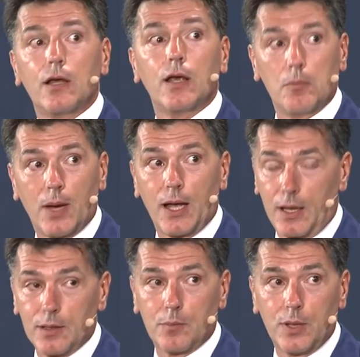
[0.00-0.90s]
it might
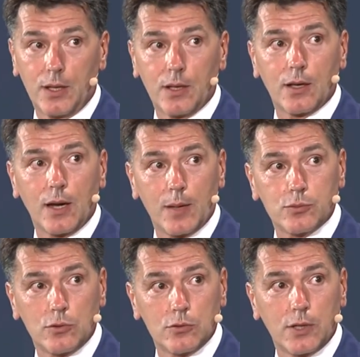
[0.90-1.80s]
end up being an
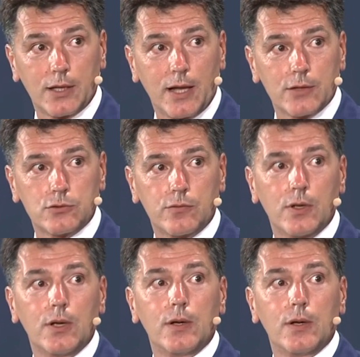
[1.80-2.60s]
absolute catastrophe.